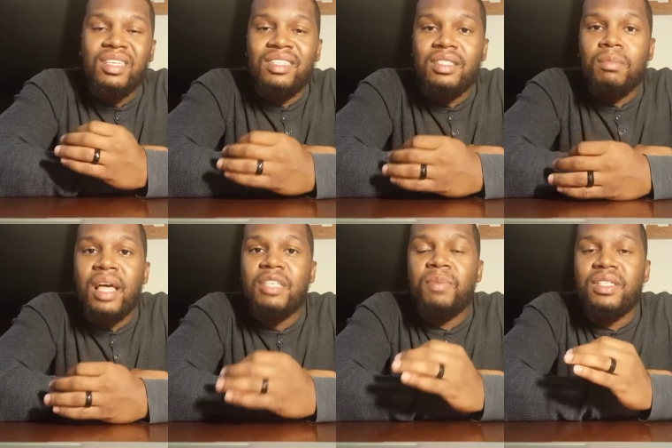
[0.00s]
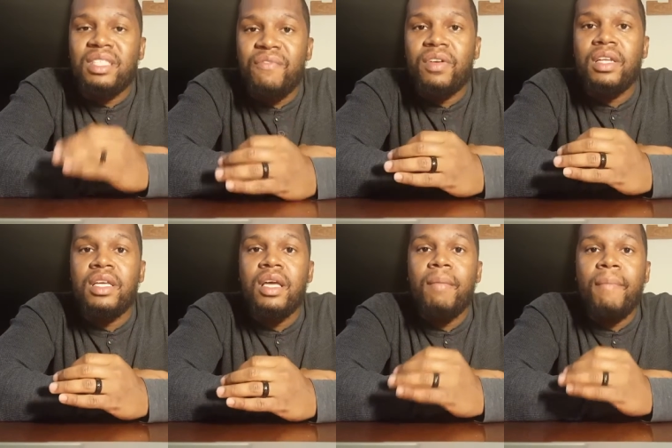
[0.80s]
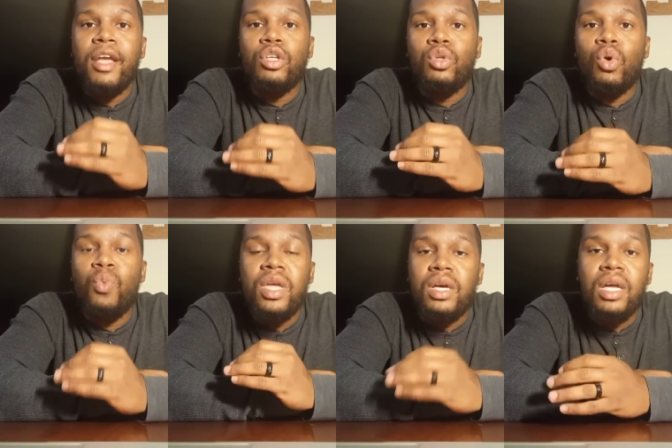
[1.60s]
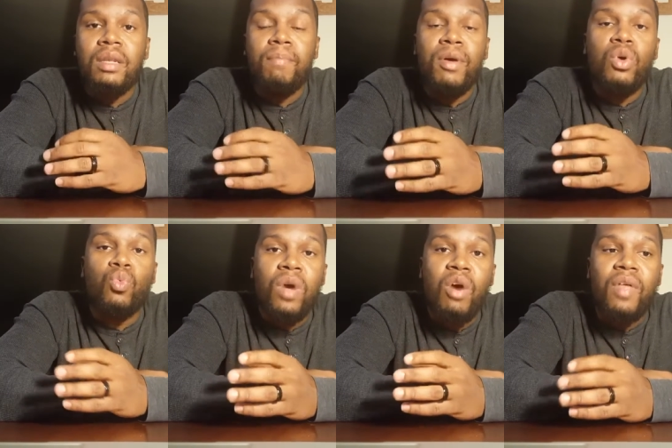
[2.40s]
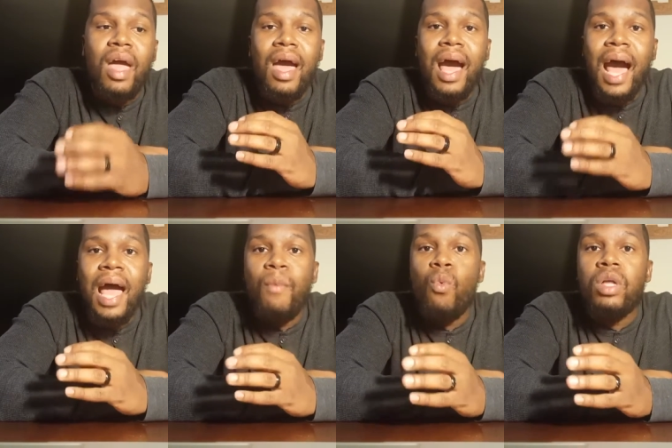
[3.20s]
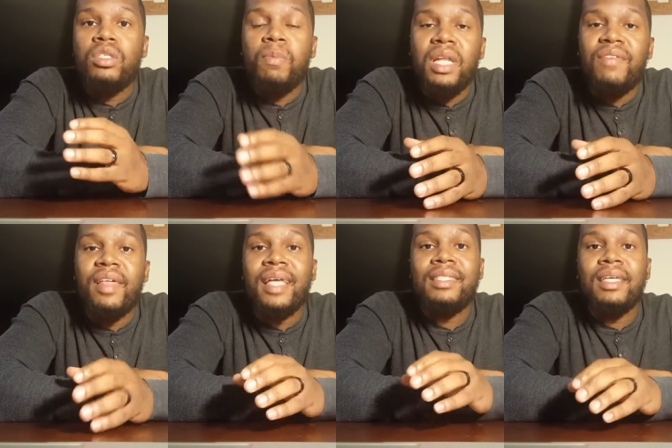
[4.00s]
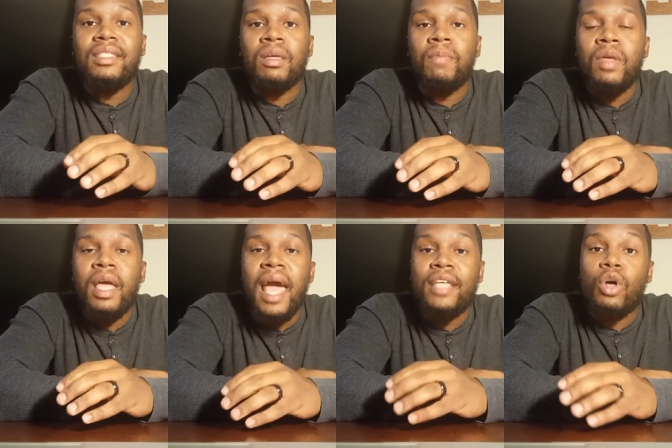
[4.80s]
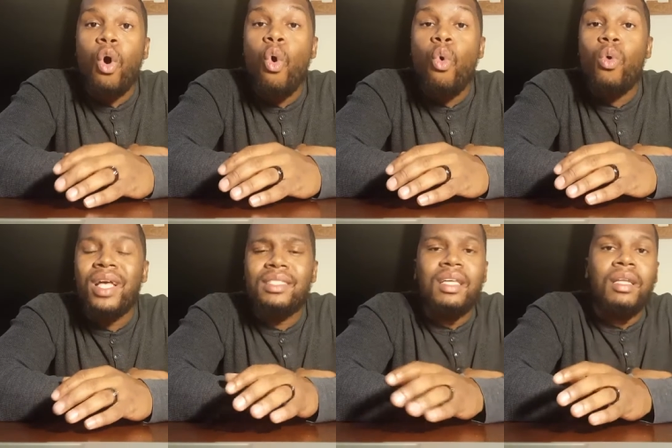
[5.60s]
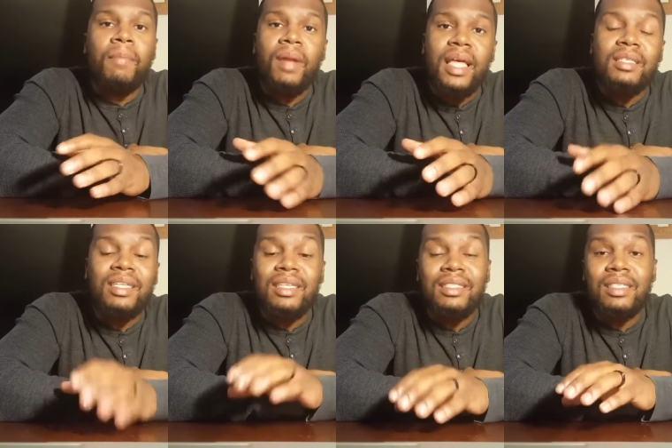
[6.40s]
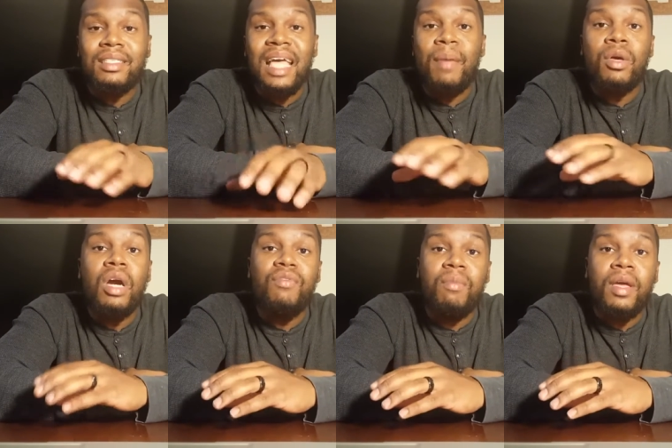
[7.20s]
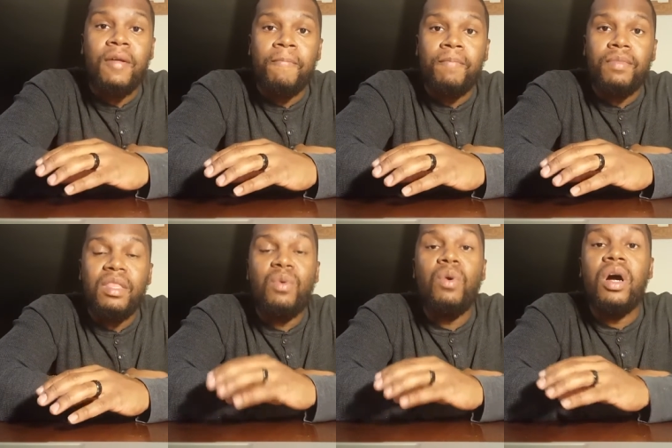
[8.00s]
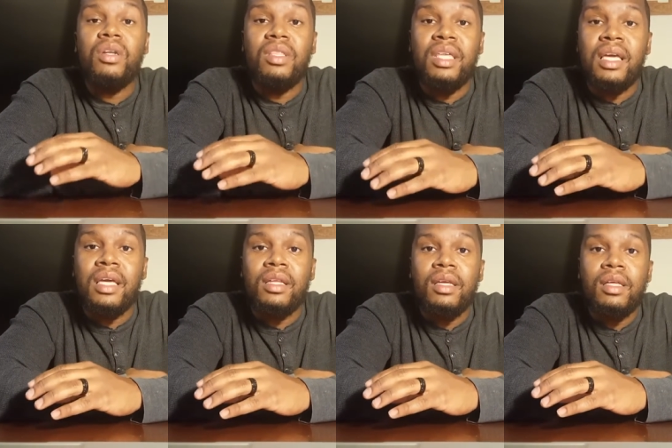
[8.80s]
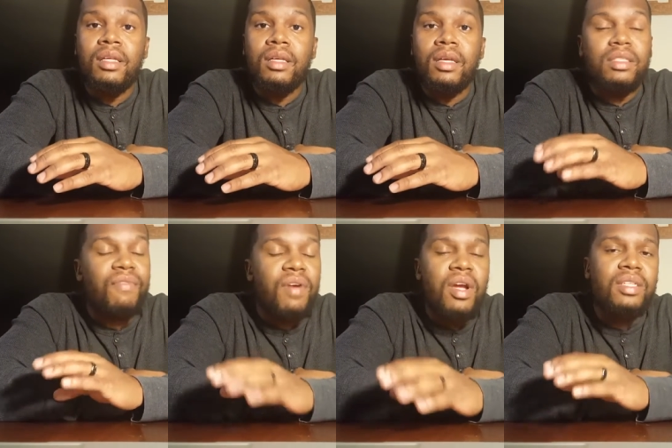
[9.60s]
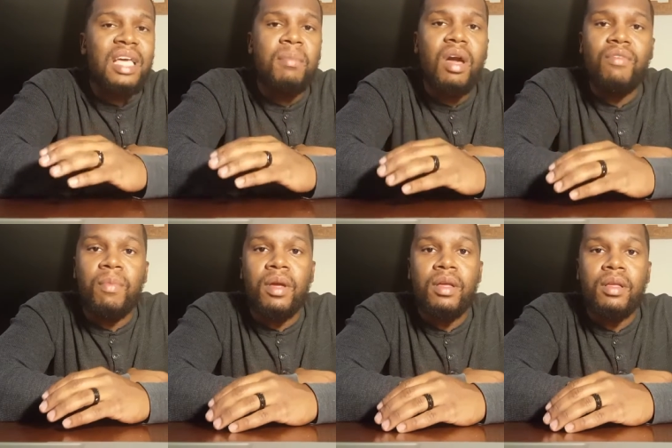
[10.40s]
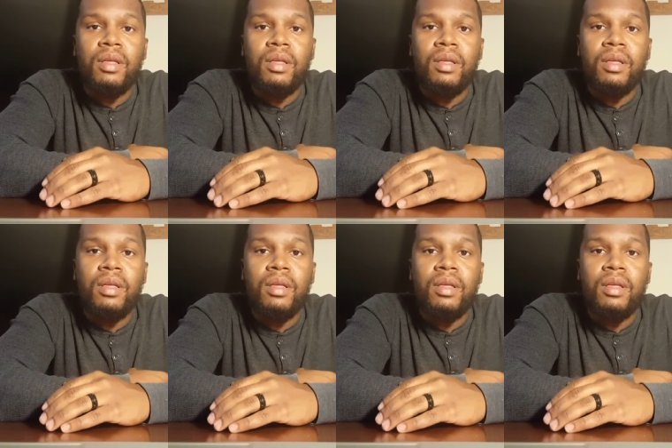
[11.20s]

the system that specifically made sure we couldn't build wealth, I am one to believe that that system as a whole is still in place because it's the same government that we were under then. It's the very same government.